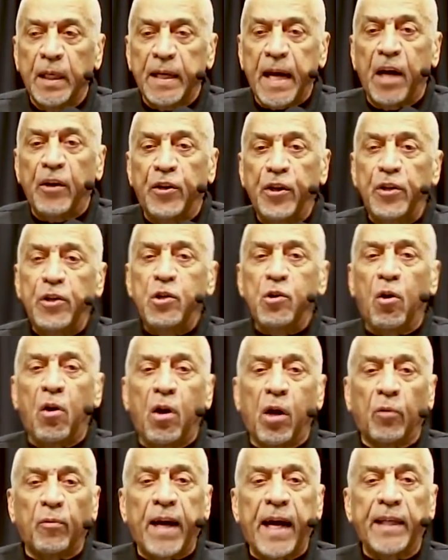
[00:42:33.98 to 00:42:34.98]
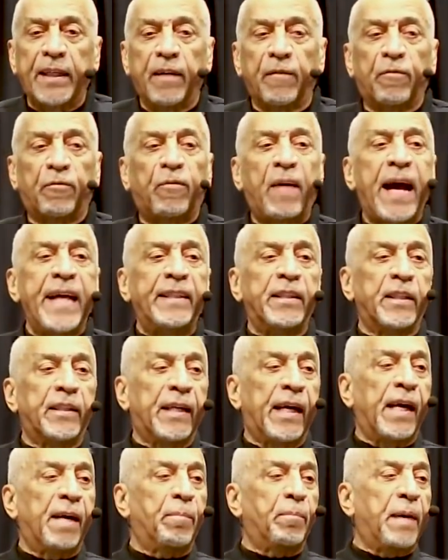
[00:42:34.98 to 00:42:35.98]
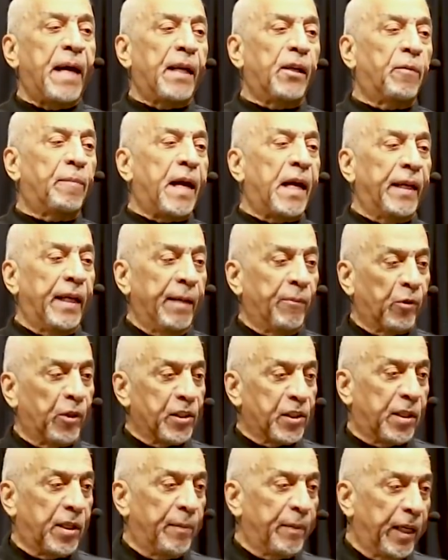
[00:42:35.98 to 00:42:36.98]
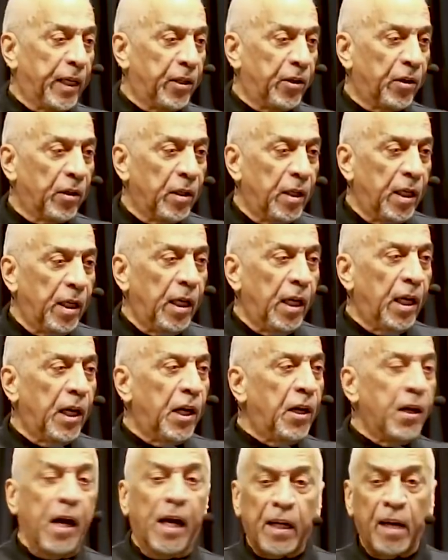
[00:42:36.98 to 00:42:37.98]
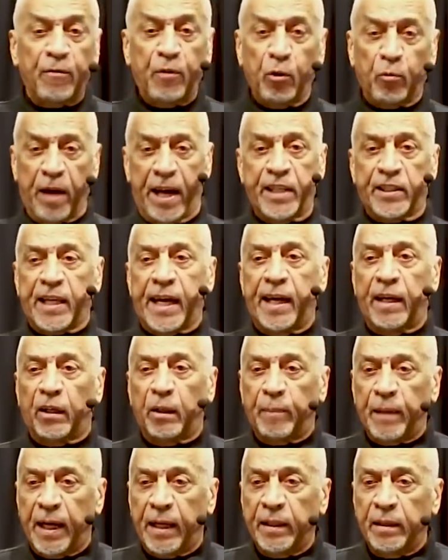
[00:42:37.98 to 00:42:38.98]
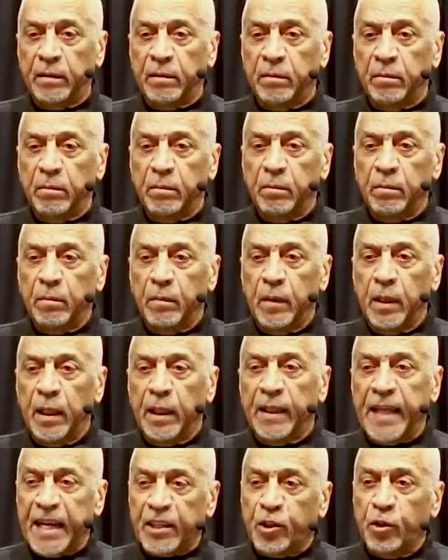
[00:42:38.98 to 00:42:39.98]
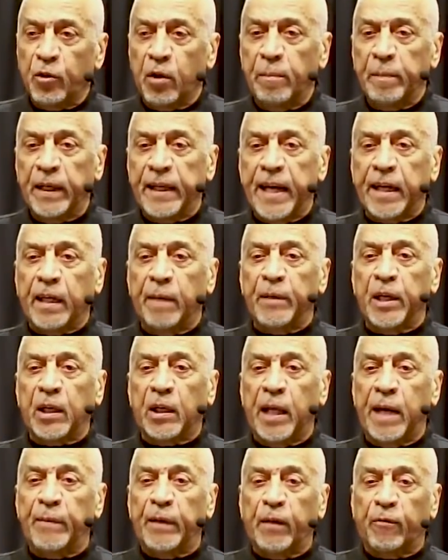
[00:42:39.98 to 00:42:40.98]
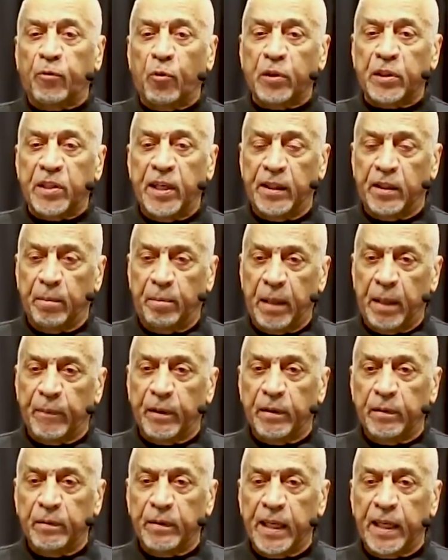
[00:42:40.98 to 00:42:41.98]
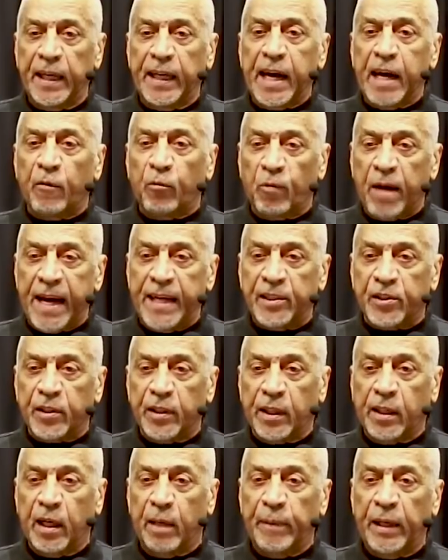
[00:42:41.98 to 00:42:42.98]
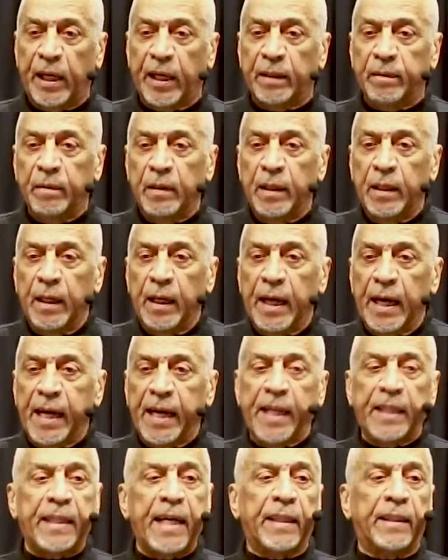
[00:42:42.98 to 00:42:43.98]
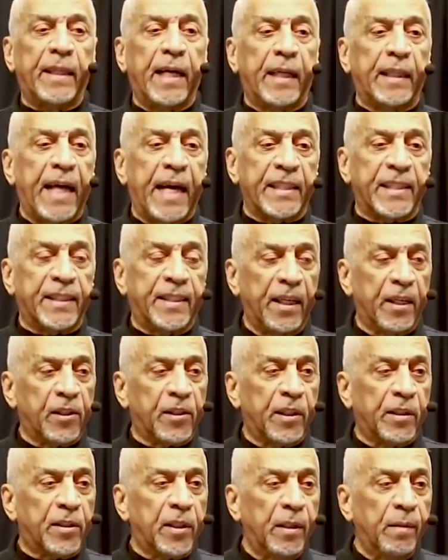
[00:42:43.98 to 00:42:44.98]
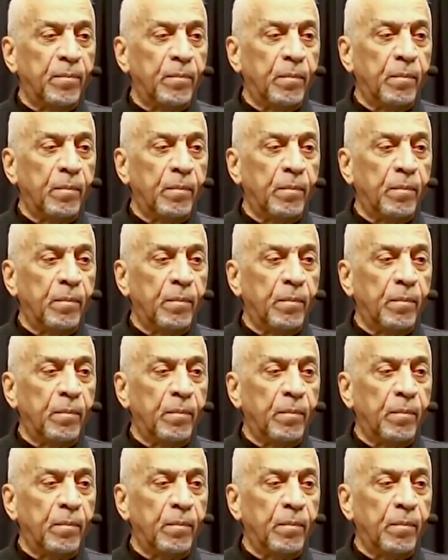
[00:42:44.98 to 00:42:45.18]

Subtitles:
Now here you are right here fighting a damn battle about immigrants coming in here. None of you raised hell about it. That's your amendment. They come in claiming the 14th Amendment, that they got rights to come in as citizens.